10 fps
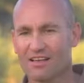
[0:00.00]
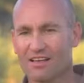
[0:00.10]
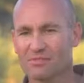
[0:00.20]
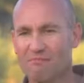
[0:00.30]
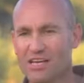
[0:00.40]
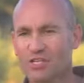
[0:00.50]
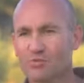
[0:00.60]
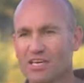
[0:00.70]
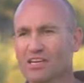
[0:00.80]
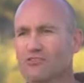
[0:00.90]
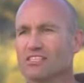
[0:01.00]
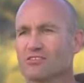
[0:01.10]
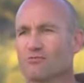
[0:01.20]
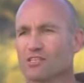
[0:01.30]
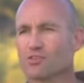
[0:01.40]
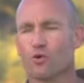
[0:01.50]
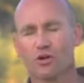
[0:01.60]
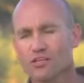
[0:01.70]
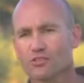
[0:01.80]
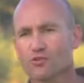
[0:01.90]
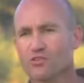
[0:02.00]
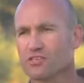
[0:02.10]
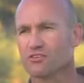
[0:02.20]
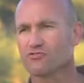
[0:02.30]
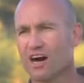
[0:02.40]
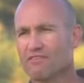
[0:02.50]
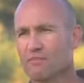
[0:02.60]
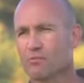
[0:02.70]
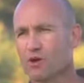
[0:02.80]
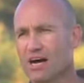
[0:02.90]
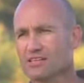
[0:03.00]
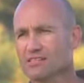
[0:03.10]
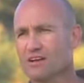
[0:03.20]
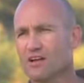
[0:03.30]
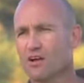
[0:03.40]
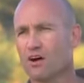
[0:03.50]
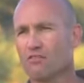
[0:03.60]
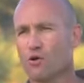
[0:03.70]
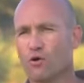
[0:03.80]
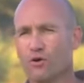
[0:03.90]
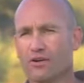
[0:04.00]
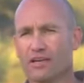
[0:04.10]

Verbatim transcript: As much as we increase the risk, all it'll do is it'll drive up the price of the horn.